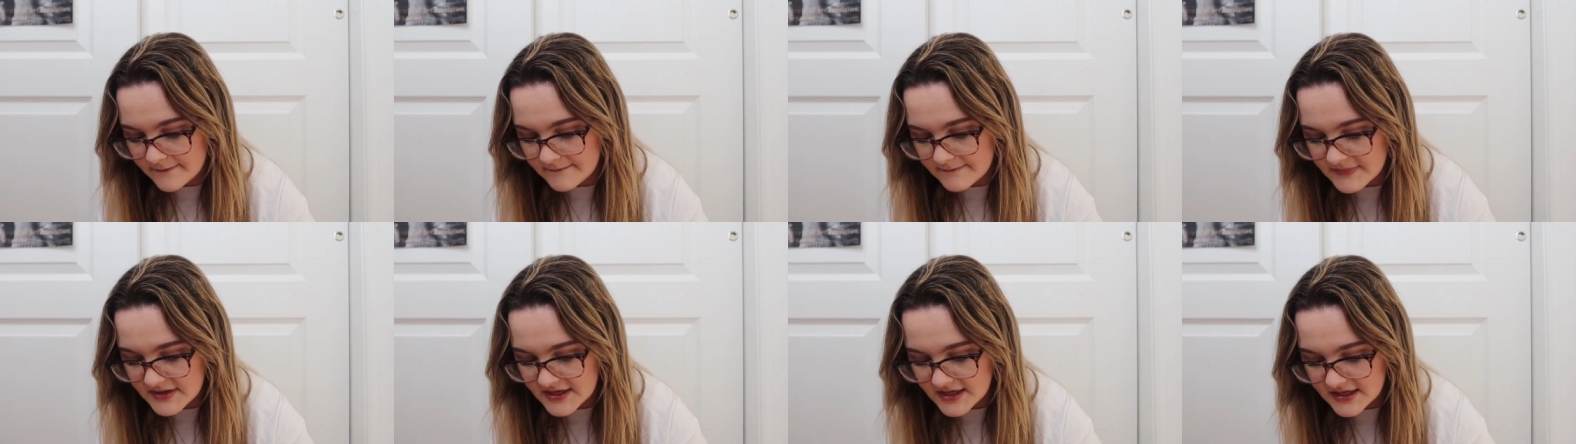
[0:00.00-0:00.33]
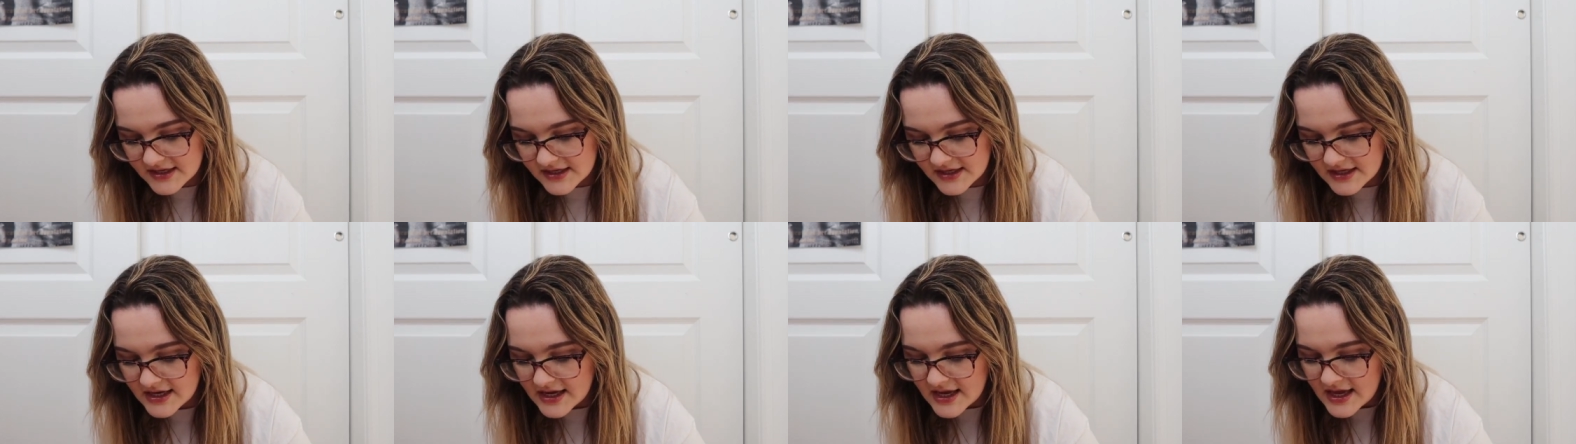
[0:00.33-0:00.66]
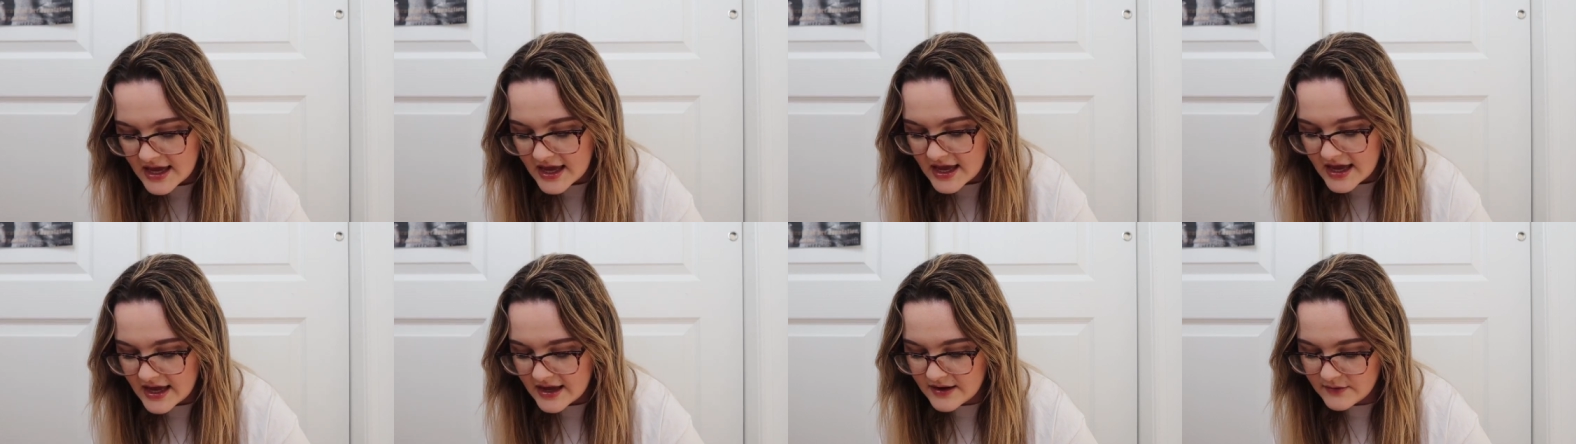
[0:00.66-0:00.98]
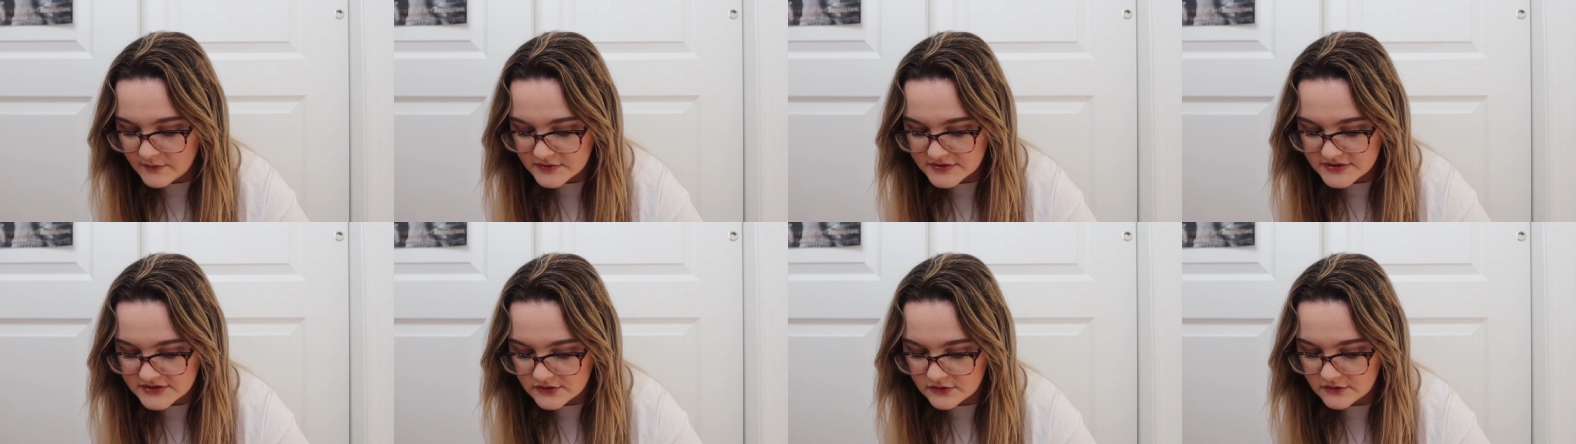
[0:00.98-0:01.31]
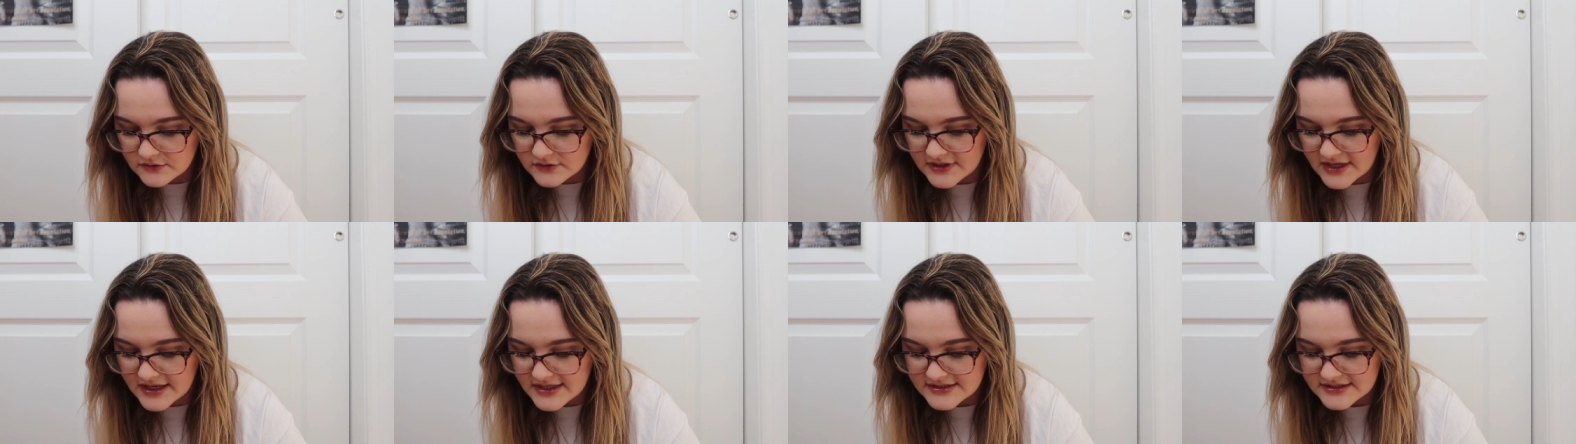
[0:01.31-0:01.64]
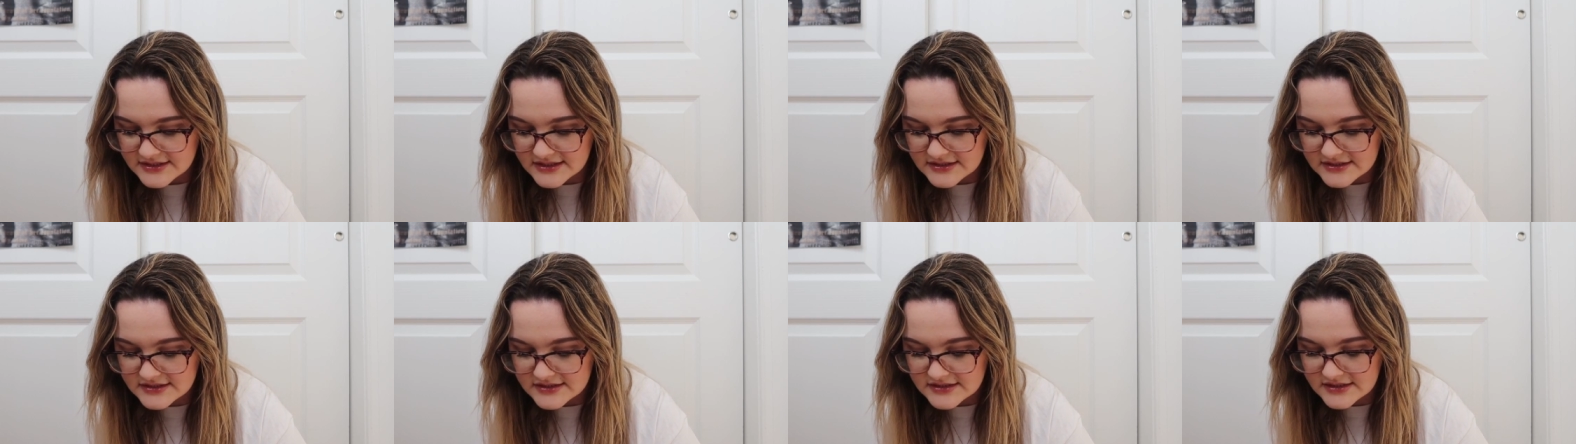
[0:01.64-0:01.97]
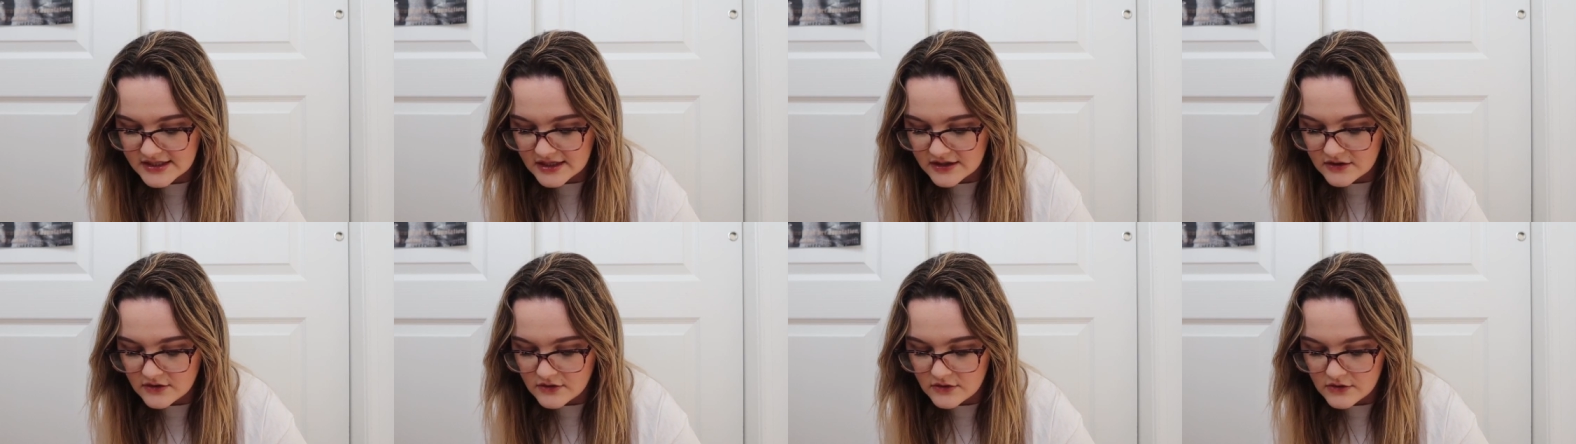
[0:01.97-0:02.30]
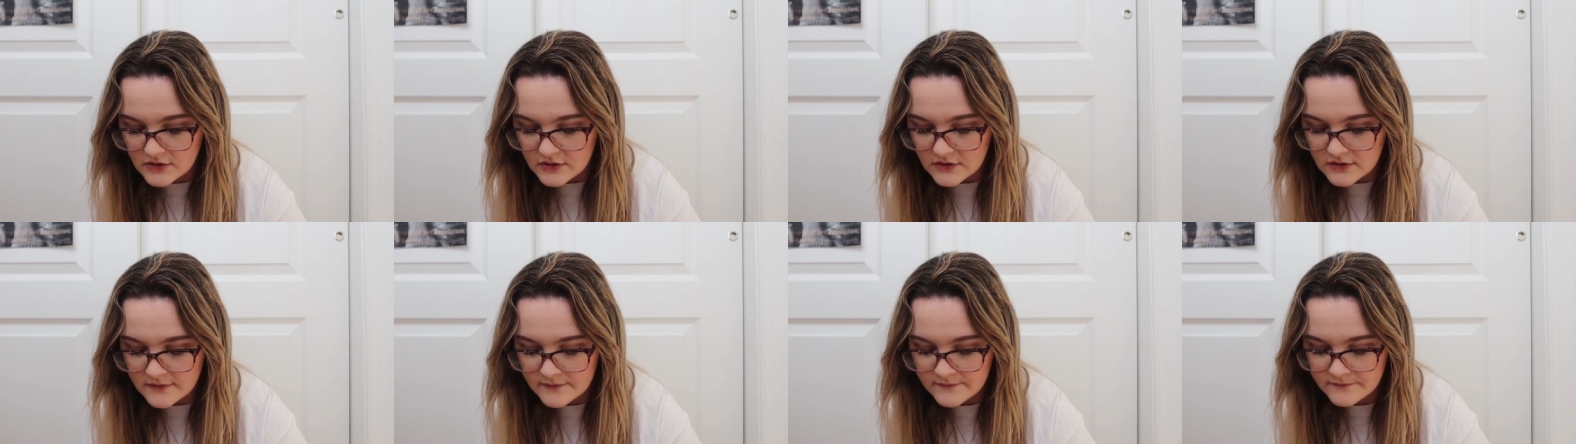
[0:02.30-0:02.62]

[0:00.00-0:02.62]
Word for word: Me. It was sold as a single